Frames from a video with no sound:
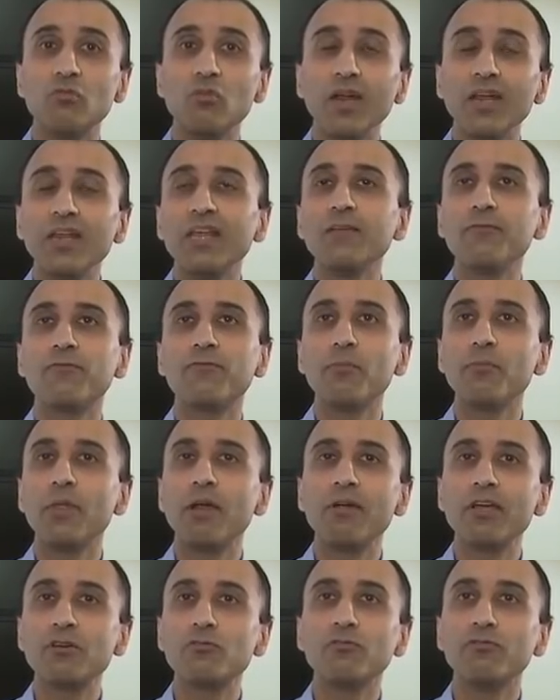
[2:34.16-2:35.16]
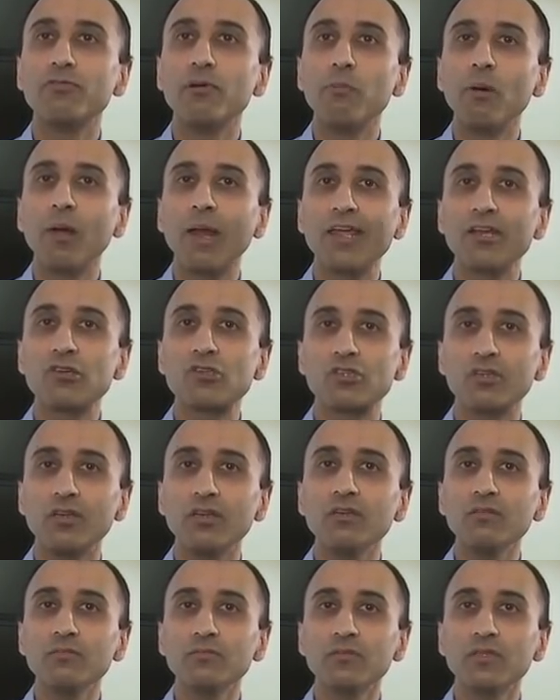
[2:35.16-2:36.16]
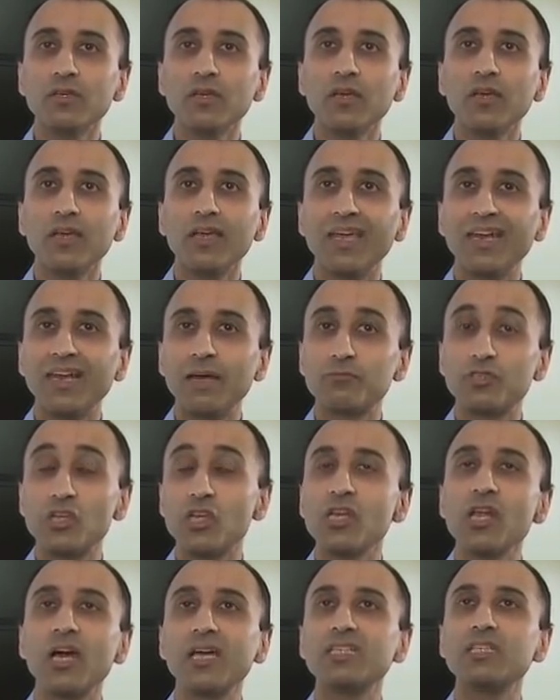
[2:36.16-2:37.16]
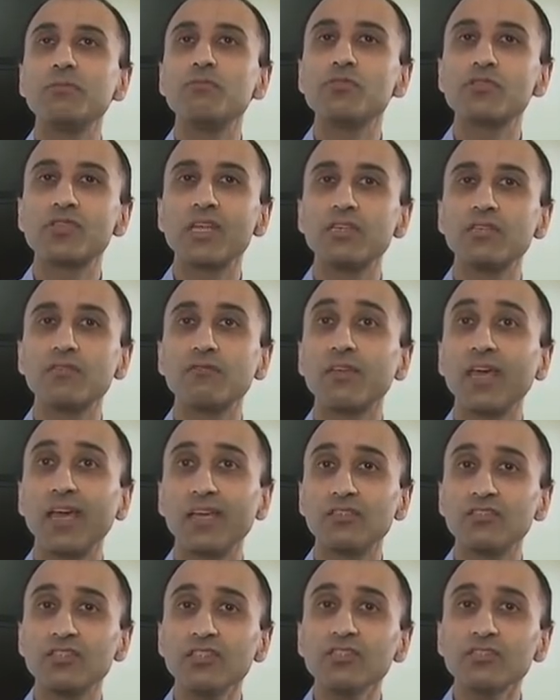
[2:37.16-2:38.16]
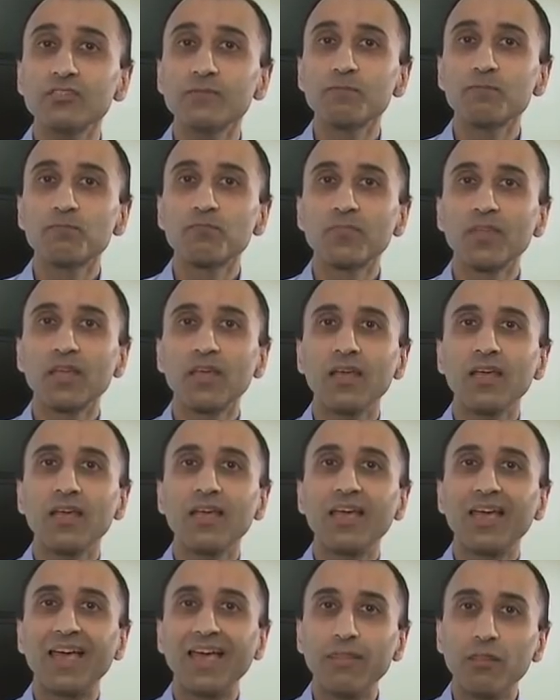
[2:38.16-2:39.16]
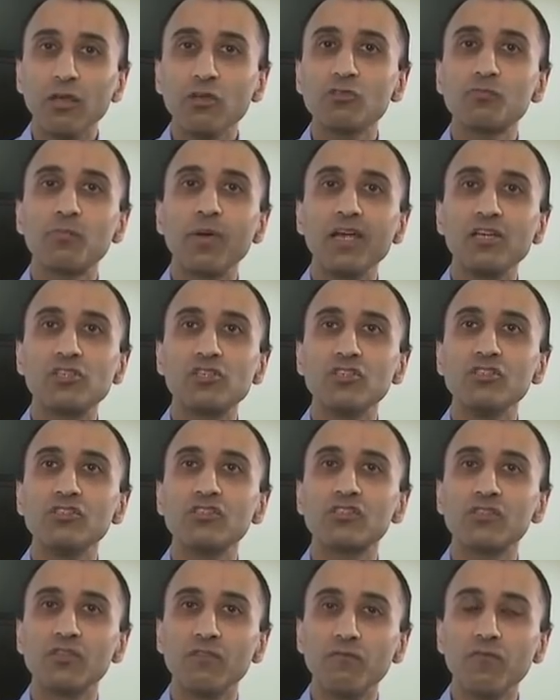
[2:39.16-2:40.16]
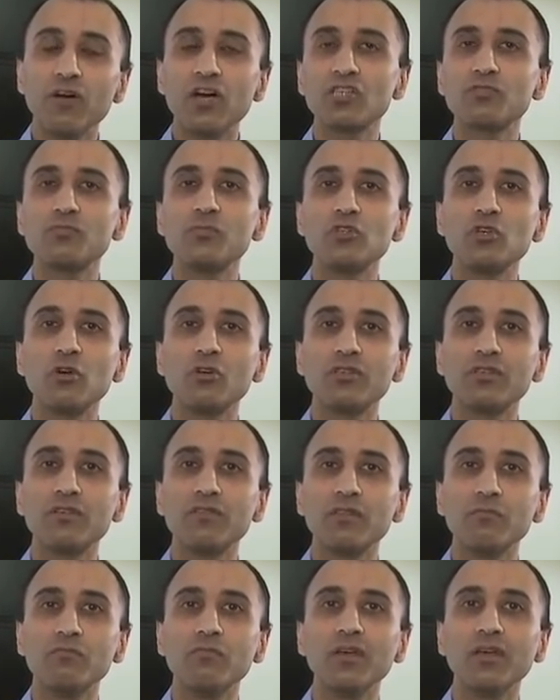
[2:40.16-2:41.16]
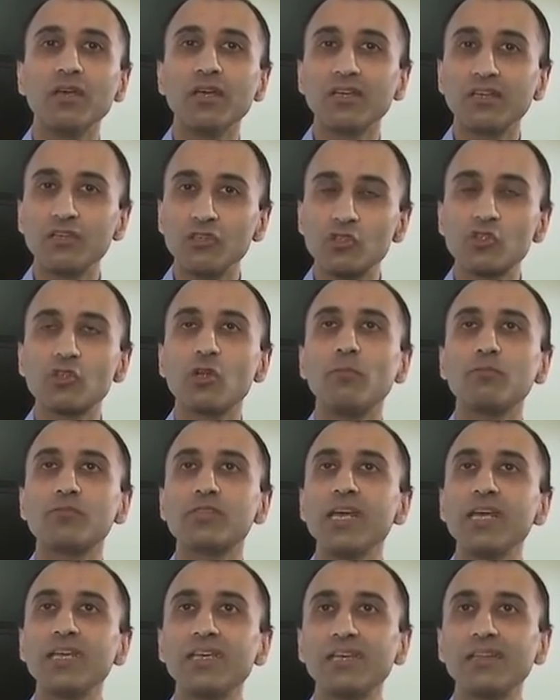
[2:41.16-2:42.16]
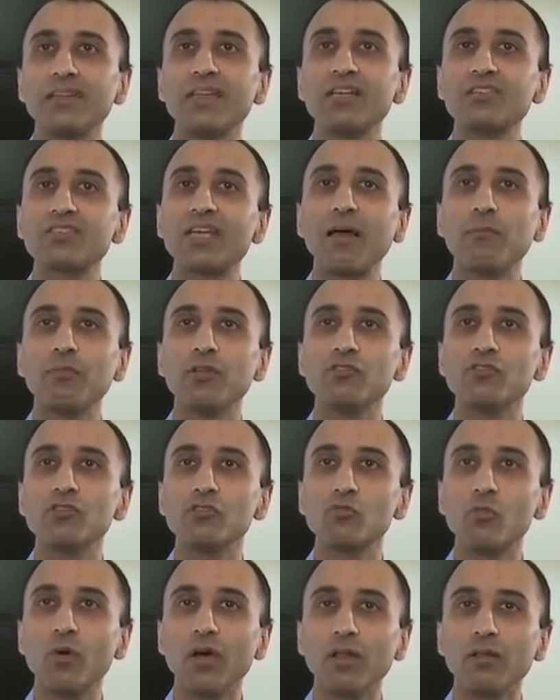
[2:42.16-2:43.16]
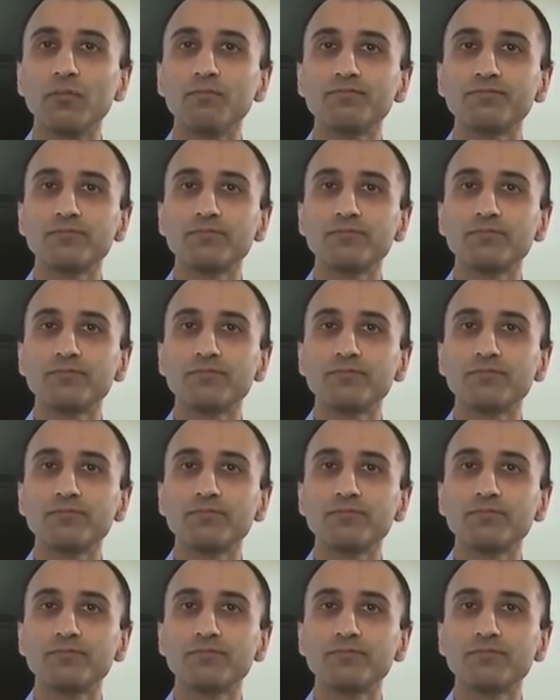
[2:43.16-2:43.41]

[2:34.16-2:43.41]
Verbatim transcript: relief from their atrial fibrillation in up to 90% of cases, and those patients, the vast majority of them, can stop taking their tablets as well.